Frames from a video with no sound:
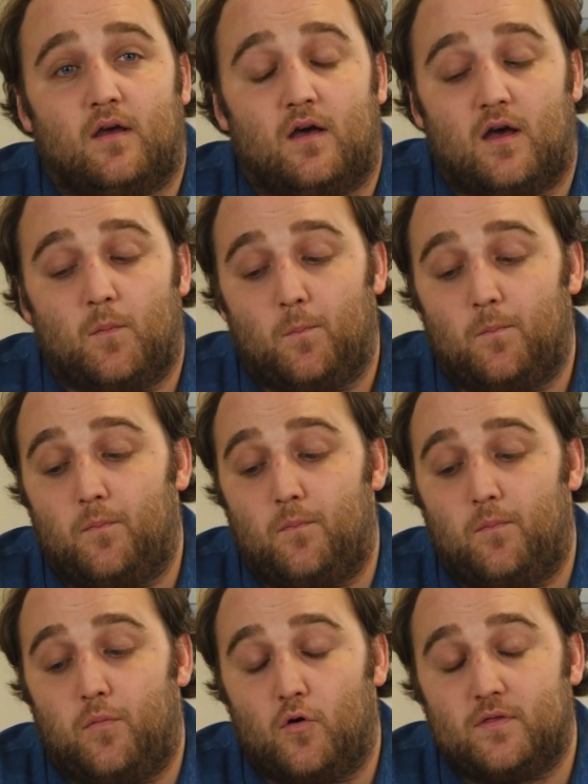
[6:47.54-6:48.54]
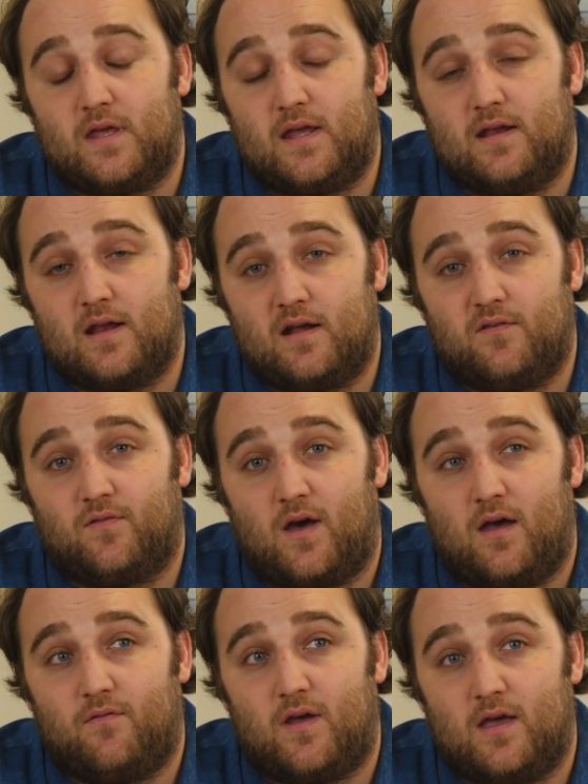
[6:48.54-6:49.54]
Um, both the
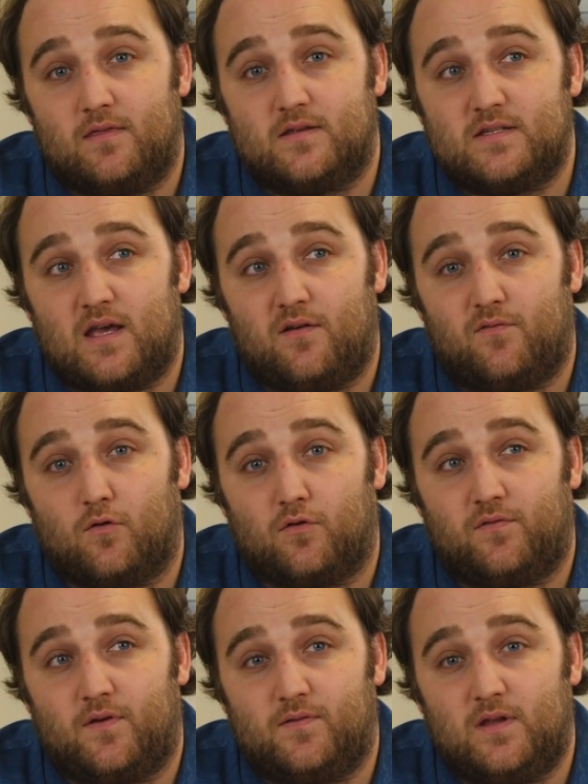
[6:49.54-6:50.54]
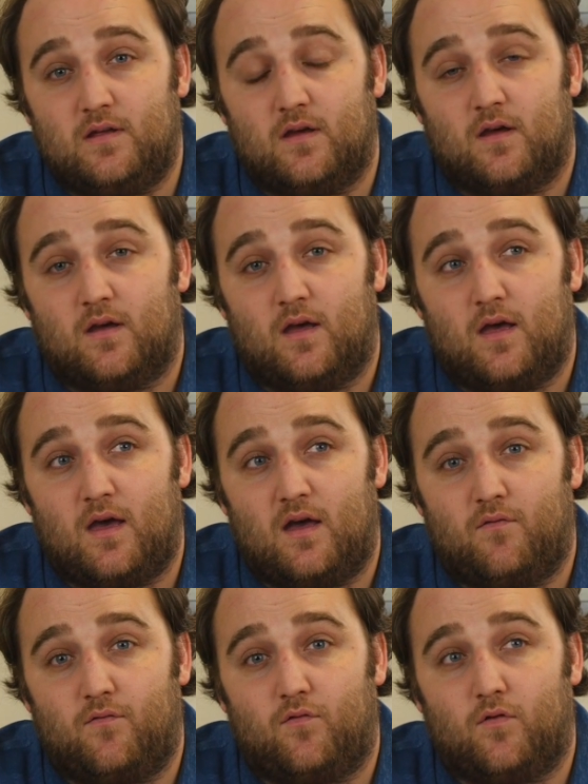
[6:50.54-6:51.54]
E95 and the TI450
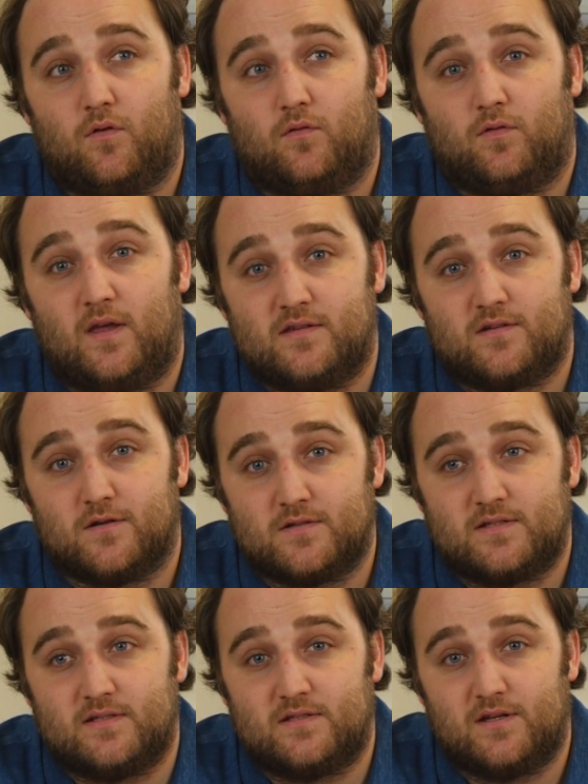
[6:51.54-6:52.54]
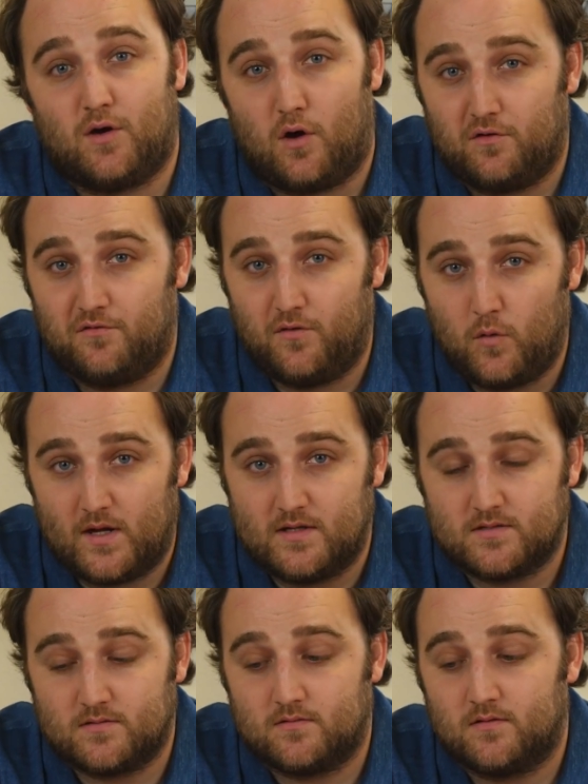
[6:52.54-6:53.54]
have laser assisted
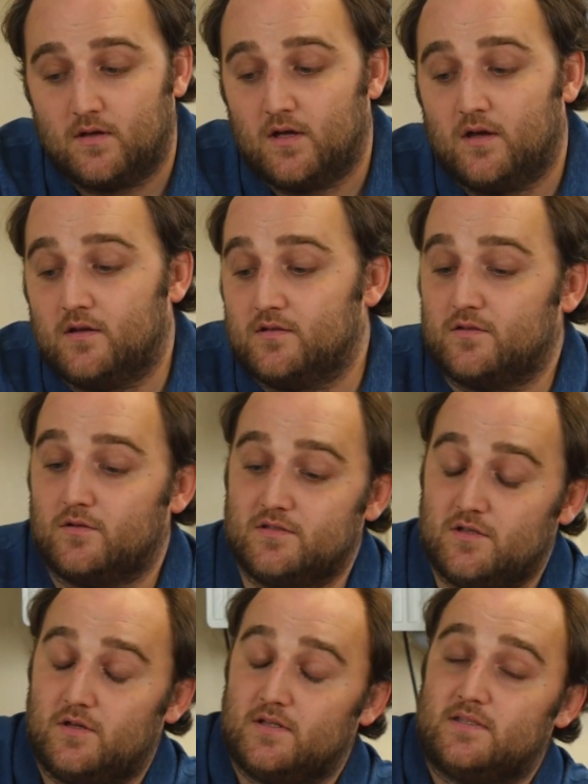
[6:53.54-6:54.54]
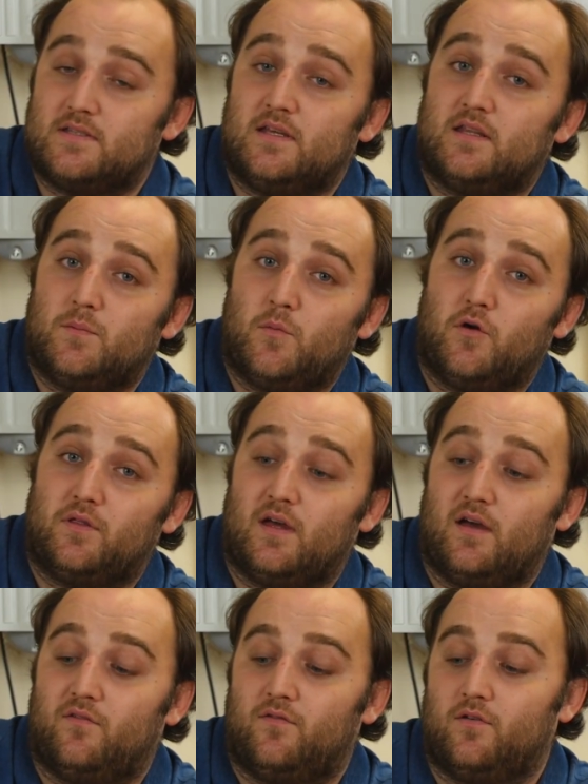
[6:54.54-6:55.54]
autofocus. So as you can see, they both
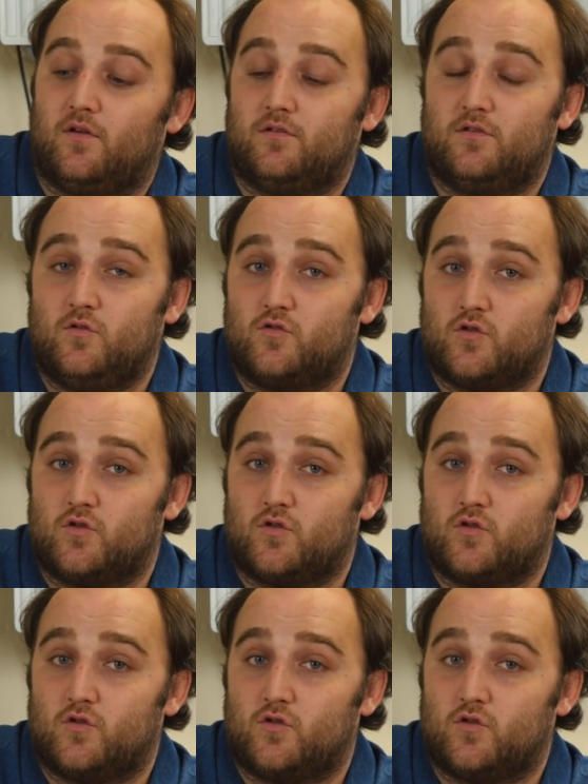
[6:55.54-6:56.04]
have two